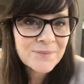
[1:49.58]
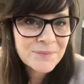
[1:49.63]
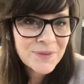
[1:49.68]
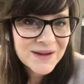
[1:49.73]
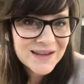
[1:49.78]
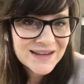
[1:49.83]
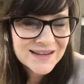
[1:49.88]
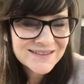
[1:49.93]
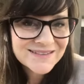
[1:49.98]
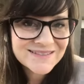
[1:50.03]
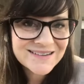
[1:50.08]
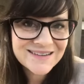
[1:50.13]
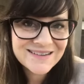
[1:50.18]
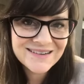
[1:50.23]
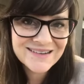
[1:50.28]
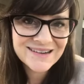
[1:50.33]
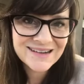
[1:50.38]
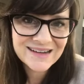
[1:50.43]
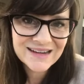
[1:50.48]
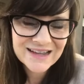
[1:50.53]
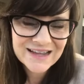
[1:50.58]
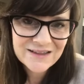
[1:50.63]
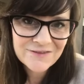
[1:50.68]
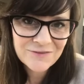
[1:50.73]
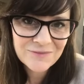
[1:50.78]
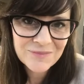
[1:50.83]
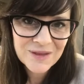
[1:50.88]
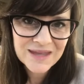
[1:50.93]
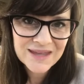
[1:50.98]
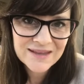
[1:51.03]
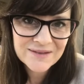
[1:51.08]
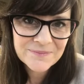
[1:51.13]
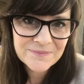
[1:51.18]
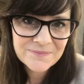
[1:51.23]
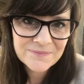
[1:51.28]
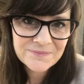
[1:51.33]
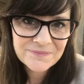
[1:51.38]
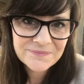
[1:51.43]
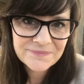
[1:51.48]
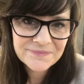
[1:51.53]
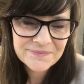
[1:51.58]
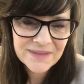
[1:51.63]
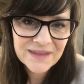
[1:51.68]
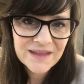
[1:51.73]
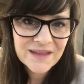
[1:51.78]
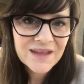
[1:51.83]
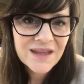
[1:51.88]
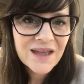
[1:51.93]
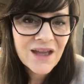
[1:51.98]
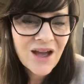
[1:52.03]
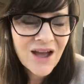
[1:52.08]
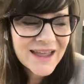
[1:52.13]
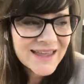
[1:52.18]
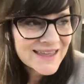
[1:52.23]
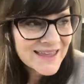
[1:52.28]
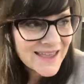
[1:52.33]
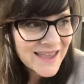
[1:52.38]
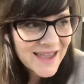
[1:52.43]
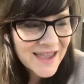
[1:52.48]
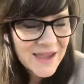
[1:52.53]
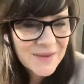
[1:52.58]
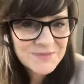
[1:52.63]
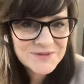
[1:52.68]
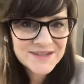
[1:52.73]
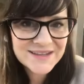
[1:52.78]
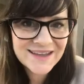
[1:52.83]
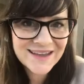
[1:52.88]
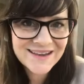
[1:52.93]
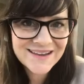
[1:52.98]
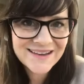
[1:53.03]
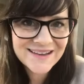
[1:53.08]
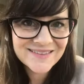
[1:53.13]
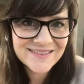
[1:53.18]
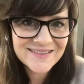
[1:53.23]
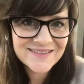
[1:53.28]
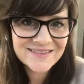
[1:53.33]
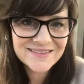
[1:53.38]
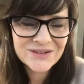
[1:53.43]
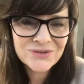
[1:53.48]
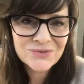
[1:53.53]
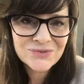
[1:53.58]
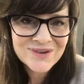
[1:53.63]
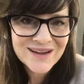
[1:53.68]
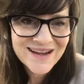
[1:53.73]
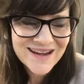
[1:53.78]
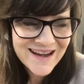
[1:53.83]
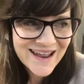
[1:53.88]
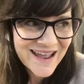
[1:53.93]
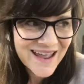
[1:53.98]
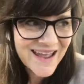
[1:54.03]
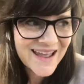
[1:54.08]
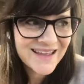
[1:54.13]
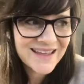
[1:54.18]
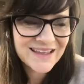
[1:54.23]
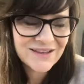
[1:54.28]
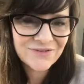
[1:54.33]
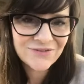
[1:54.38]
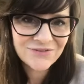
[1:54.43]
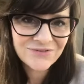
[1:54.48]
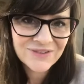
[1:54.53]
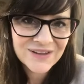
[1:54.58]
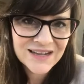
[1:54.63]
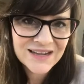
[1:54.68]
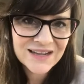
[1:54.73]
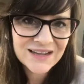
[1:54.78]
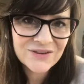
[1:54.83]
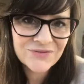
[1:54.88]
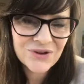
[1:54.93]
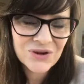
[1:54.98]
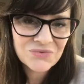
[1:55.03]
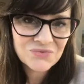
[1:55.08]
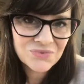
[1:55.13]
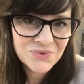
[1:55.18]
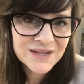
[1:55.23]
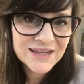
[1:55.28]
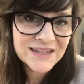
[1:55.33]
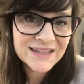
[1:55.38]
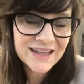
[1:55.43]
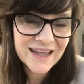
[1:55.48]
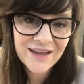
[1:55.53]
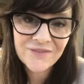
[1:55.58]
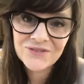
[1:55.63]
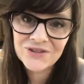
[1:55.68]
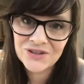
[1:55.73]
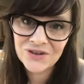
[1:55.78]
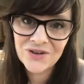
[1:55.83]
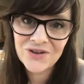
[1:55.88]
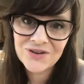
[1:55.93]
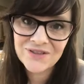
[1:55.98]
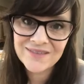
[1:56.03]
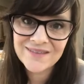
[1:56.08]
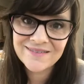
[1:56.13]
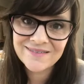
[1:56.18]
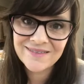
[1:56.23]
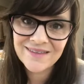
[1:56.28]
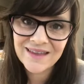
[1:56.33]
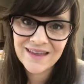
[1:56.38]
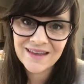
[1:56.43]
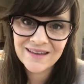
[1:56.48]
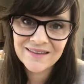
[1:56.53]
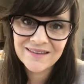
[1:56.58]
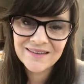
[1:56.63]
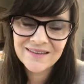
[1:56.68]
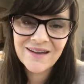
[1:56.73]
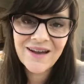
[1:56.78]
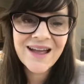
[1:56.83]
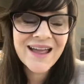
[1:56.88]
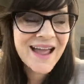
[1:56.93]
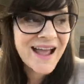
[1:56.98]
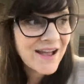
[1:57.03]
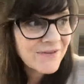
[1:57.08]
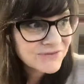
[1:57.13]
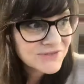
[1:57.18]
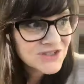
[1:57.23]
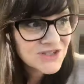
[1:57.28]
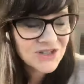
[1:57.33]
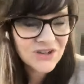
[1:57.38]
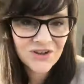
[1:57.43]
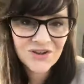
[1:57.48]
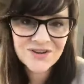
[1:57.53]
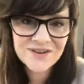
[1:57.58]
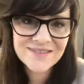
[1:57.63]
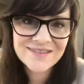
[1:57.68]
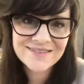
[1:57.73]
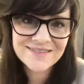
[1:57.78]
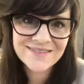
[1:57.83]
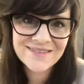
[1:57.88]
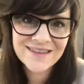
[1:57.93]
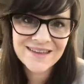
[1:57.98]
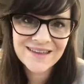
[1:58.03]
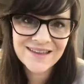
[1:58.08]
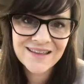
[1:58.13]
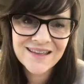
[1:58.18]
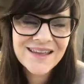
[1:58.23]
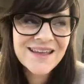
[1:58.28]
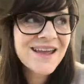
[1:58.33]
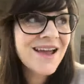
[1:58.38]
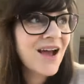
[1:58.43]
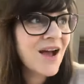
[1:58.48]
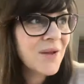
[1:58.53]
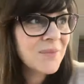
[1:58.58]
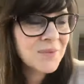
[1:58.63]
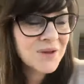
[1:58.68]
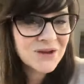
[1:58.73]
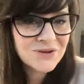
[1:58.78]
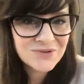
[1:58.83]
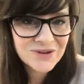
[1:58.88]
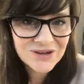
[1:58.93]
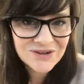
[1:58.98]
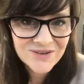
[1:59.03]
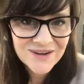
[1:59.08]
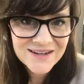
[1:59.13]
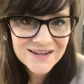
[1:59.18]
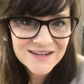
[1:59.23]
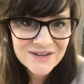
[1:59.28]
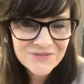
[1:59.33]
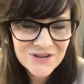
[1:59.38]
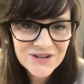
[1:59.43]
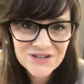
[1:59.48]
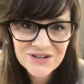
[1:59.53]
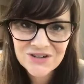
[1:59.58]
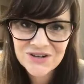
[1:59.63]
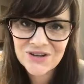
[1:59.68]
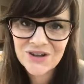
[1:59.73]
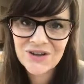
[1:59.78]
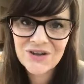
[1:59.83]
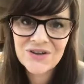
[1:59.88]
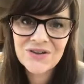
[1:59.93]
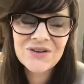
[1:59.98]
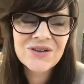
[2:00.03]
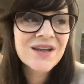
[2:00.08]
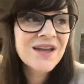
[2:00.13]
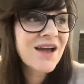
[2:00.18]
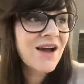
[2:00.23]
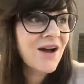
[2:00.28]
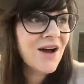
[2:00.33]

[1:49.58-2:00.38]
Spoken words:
But it didn't leave me. I kept getting this little nagging feeling of I really have to go to this thing. I have to go to this thing. I'm going to regret it if I don't go.